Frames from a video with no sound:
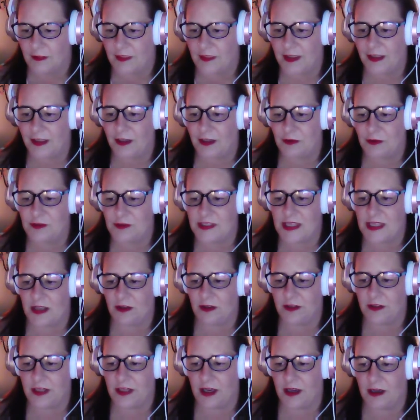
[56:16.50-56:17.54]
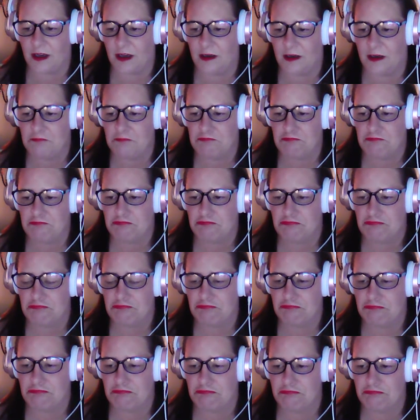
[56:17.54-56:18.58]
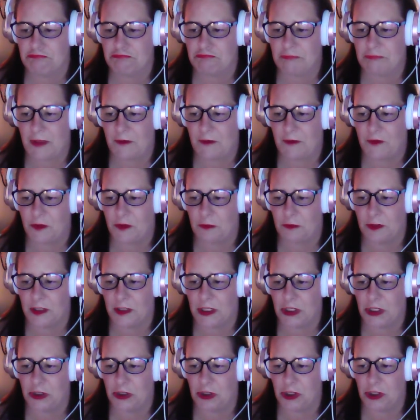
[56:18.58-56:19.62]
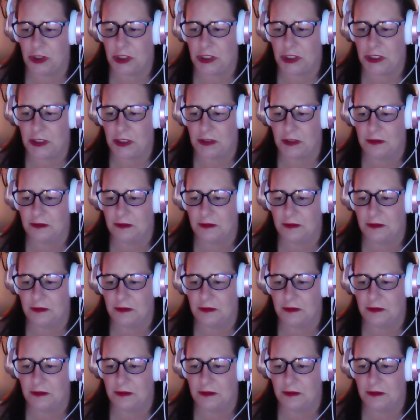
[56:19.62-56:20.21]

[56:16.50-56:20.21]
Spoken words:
Thank you, Zelda. I feel really good.